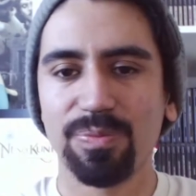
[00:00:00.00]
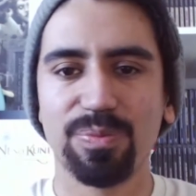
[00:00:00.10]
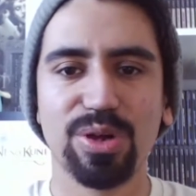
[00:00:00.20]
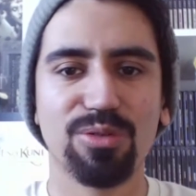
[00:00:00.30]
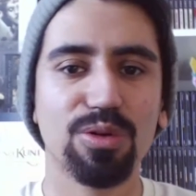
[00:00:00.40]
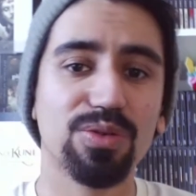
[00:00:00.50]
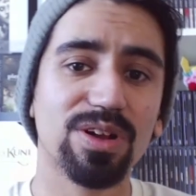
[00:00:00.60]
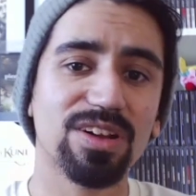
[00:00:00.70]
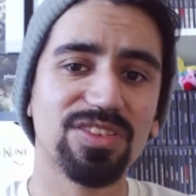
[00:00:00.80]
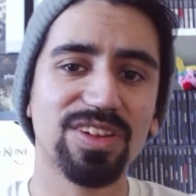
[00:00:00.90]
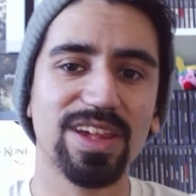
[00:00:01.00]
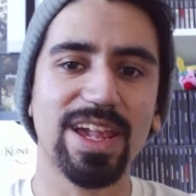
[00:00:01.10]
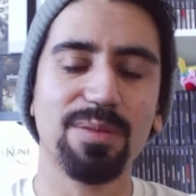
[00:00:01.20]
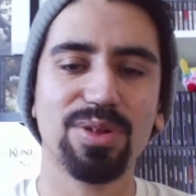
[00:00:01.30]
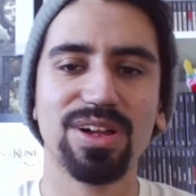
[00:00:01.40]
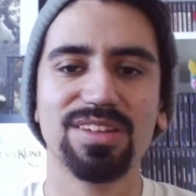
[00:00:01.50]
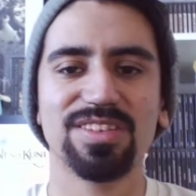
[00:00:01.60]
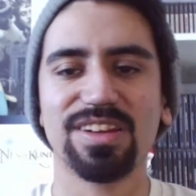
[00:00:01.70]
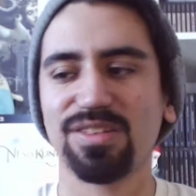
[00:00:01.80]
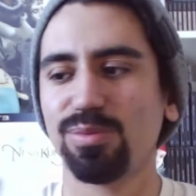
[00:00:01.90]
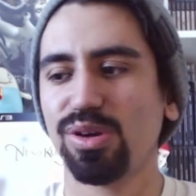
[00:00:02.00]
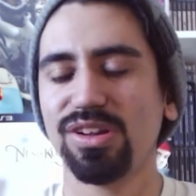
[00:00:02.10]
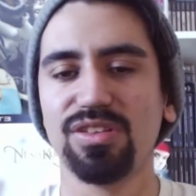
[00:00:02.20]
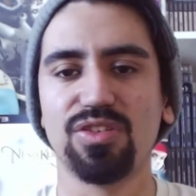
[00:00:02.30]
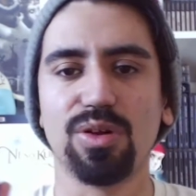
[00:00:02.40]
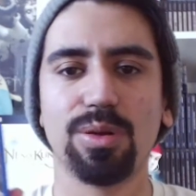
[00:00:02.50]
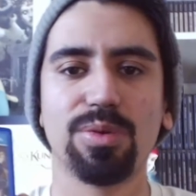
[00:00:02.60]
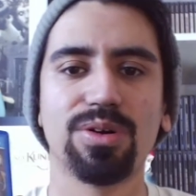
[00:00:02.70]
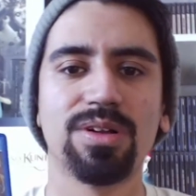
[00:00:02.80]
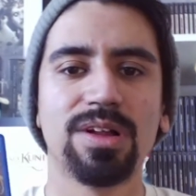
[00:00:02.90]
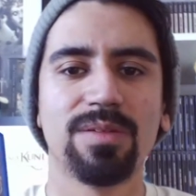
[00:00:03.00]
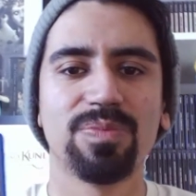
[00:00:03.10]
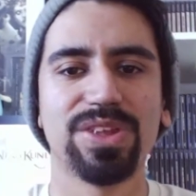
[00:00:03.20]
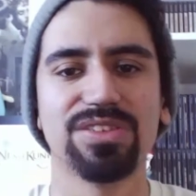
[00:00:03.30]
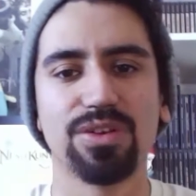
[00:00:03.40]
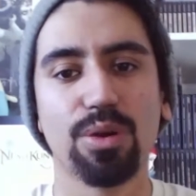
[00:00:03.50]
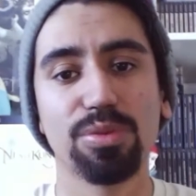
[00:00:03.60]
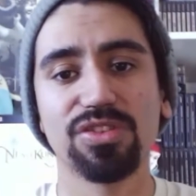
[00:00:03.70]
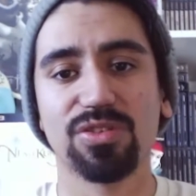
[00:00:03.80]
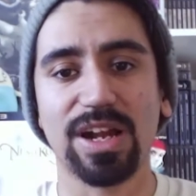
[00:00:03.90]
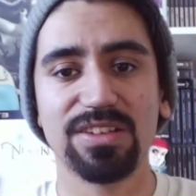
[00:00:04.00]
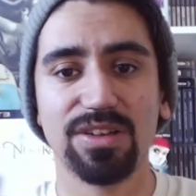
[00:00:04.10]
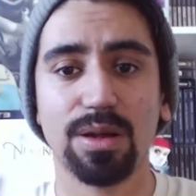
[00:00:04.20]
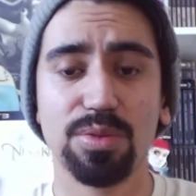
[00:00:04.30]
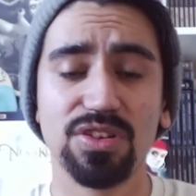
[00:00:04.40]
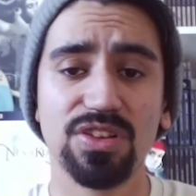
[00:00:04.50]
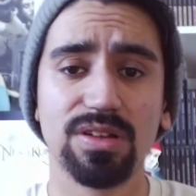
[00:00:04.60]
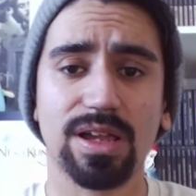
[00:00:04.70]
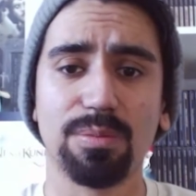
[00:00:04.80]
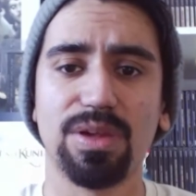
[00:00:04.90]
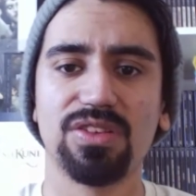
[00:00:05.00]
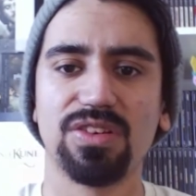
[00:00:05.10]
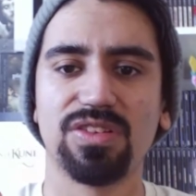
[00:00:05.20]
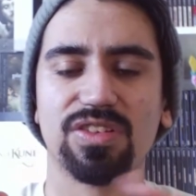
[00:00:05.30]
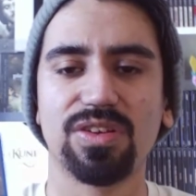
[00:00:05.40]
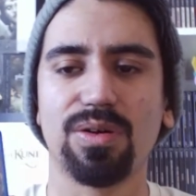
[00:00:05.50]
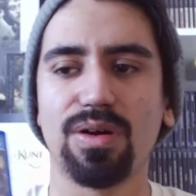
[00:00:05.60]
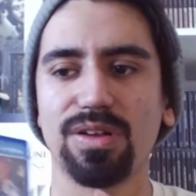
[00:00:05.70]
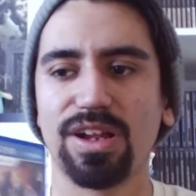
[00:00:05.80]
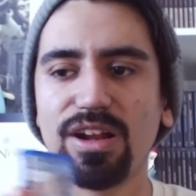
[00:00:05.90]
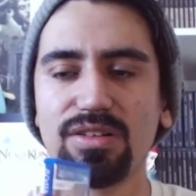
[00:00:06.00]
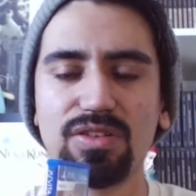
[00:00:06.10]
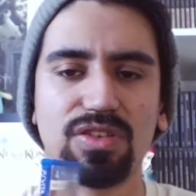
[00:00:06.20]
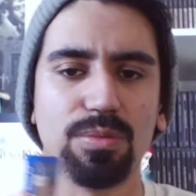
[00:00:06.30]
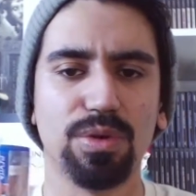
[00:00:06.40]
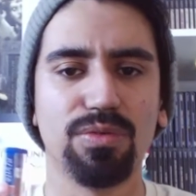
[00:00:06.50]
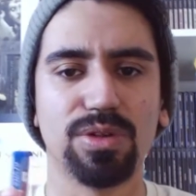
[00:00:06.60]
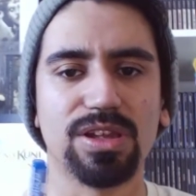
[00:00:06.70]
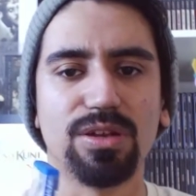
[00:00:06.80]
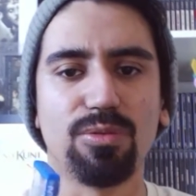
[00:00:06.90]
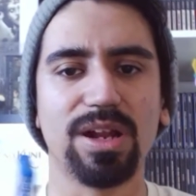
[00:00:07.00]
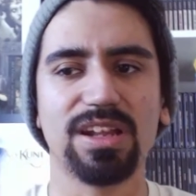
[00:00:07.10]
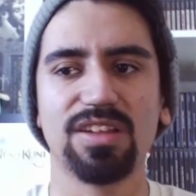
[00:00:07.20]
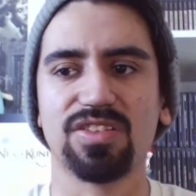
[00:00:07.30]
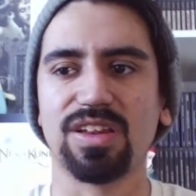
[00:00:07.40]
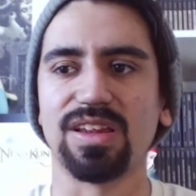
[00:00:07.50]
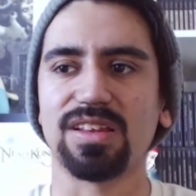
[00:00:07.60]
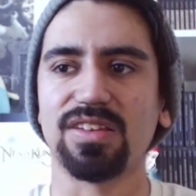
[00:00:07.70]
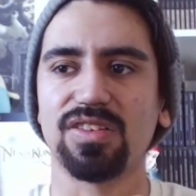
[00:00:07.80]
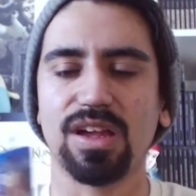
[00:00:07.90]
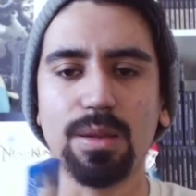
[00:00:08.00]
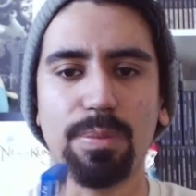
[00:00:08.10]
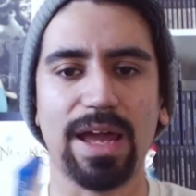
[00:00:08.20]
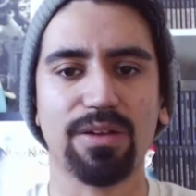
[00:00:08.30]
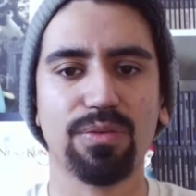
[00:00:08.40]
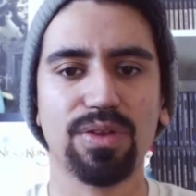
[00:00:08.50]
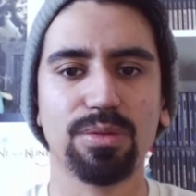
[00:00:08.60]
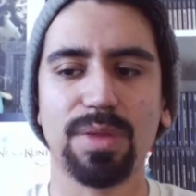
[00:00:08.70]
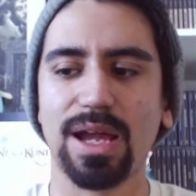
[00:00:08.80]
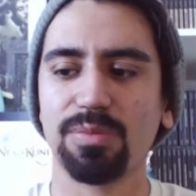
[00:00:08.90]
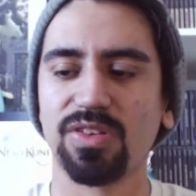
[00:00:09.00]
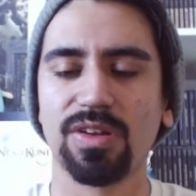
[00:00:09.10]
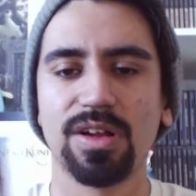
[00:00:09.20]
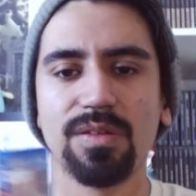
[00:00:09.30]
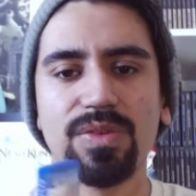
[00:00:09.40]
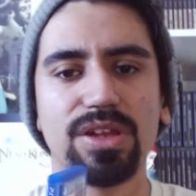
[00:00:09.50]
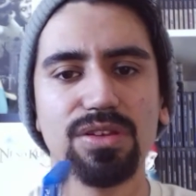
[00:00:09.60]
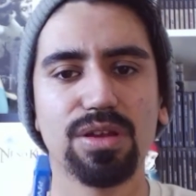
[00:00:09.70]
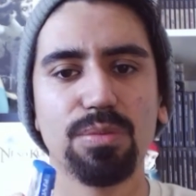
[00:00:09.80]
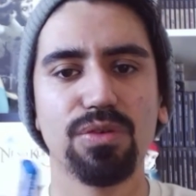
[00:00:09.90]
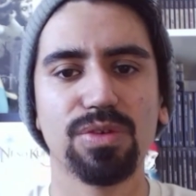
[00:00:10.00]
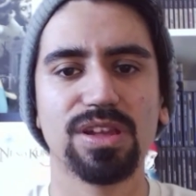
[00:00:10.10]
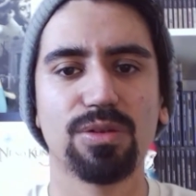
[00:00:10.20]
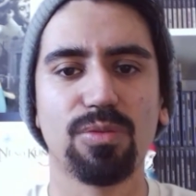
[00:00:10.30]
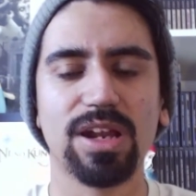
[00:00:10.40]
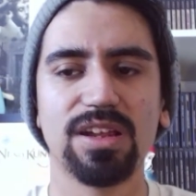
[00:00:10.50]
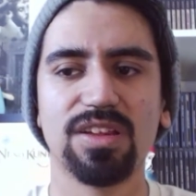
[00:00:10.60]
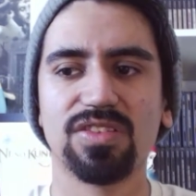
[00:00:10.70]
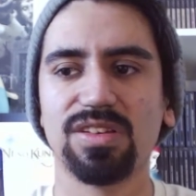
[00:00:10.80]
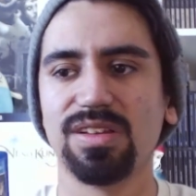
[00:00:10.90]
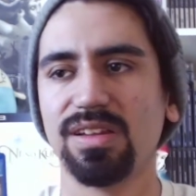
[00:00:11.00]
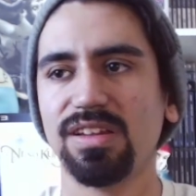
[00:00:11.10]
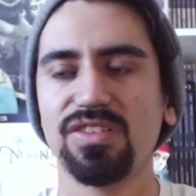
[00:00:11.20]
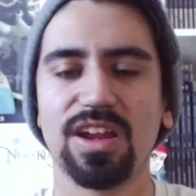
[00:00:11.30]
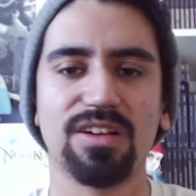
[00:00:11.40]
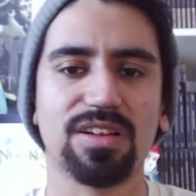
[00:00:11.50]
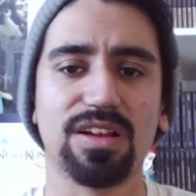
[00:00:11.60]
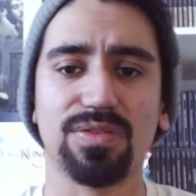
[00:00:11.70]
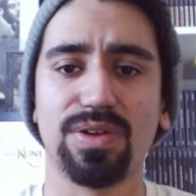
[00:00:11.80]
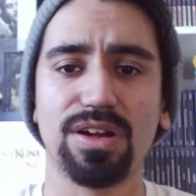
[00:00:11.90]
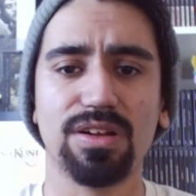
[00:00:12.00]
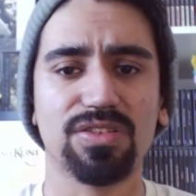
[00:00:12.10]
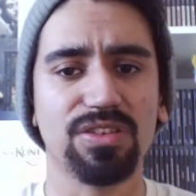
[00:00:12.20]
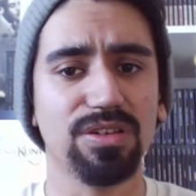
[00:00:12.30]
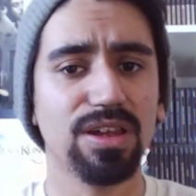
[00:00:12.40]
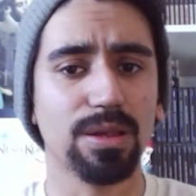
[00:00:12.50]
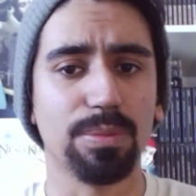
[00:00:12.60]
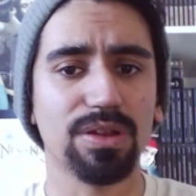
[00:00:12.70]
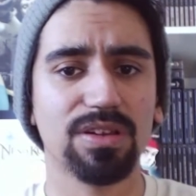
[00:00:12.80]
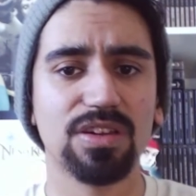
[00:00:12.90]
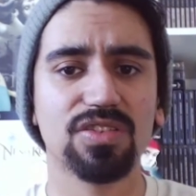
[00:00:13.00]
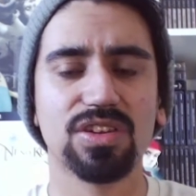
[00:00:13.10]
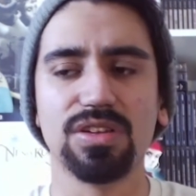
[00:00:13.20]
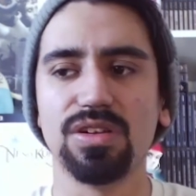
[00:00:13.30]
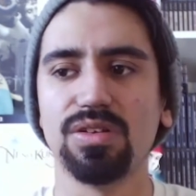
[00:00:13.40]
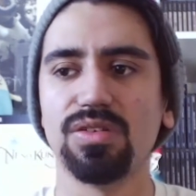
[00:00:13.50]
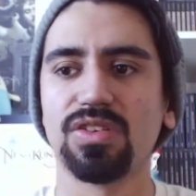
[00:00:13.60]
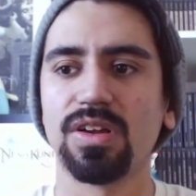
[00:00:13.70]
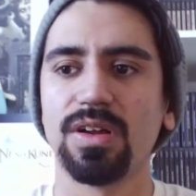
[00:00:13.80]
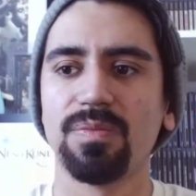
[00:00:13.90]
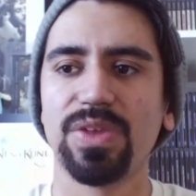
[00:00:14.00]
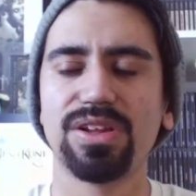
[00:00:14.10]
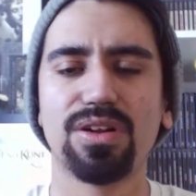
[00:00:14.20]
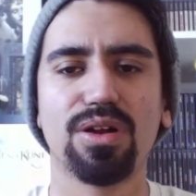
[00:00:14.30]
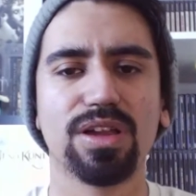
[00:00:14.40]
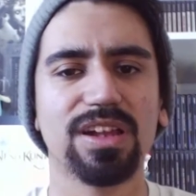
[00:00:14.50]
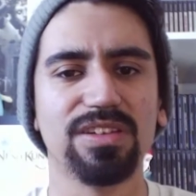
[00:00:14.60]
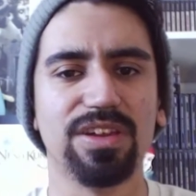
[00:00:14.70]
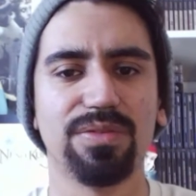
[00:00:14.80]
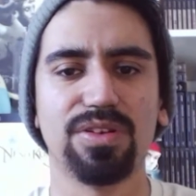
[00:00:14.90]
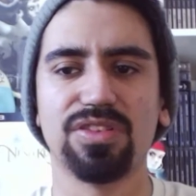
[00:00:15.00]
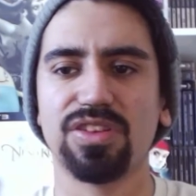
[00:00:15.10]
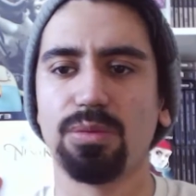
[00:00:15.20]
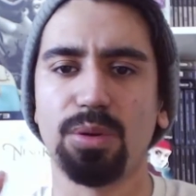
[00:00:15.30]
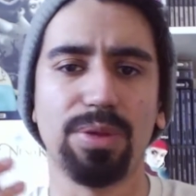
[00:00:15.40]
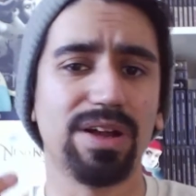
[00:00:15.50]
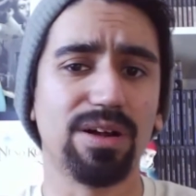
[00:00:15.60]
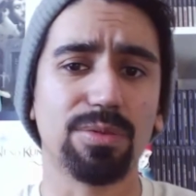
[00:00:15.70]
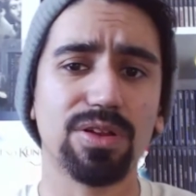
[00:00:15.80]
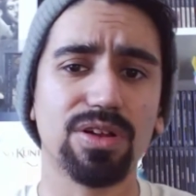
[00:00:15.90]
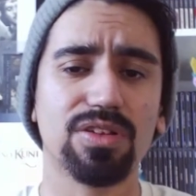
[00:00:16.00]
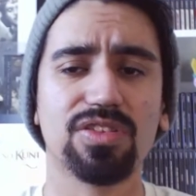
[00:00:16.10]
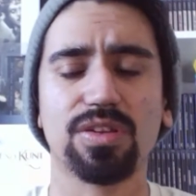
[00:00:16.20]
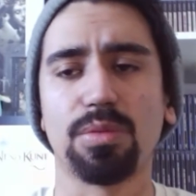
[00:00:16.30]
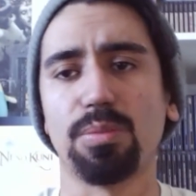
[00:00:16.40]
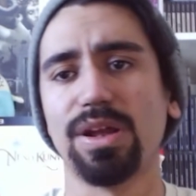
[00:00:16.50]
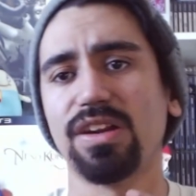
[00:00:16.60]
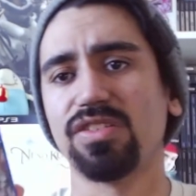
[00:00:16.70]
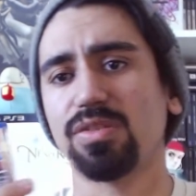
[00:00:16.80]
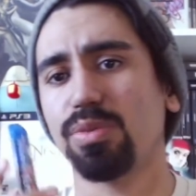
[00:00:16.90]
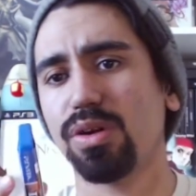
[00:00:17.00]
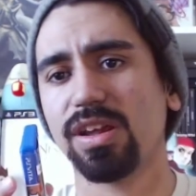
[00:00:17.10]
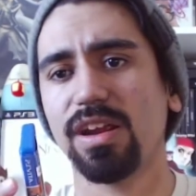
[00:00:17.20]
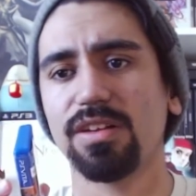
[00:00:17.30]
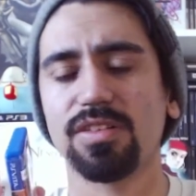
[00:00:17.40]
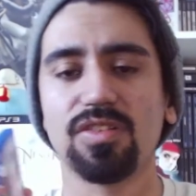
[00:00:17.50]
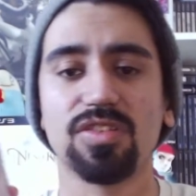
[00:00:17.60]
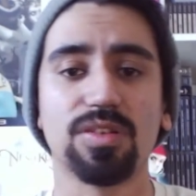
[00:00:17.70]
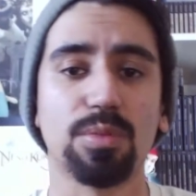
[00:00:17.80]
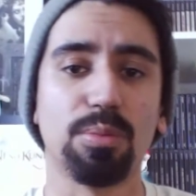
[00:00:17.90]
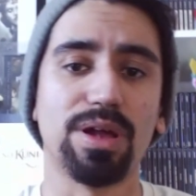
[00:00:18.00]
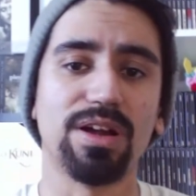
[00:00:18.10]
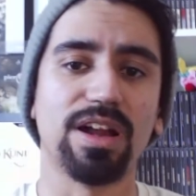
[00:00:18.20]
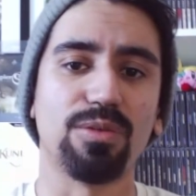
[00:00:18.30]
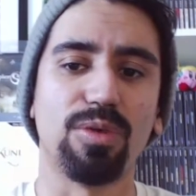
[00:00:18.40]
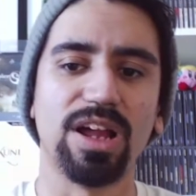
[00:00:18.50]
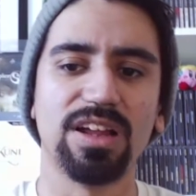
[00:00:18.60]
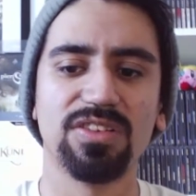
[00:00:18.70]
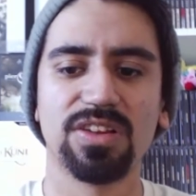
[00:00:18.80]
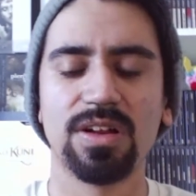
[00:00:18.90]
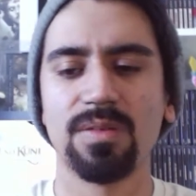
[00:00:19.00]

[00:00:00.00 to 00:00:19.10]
But with regards to the gameplay, it's actually pretty enjoyable. It's an open strategy RPG, like I mentioned, so all your characters can move within a radius on like these kind of battlefield maps. And you can move within a radius, and each character has various unique abilities to use, and they're all kind of different. Some are better up close, some are better as support characters, some are better at a range.